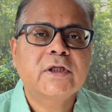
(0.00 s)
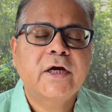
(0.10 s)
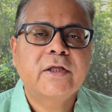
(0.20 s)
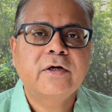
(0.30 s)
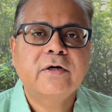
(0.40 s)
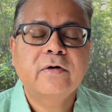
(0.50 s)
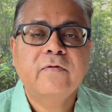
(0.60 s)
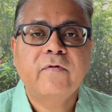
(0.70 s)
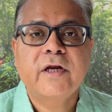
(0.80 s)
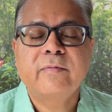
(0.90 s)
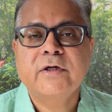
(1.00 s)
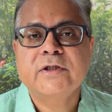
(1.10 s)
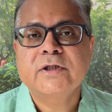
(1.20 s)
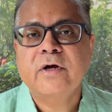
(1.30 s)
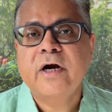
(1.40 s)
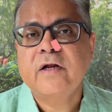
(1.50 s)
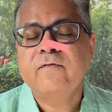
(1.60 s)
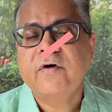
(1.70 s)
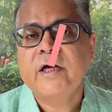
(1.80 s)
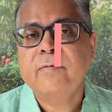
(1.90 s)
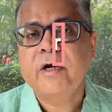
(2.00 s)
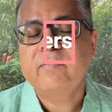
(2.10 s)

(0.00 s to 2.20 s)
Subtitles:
neither very much gratified by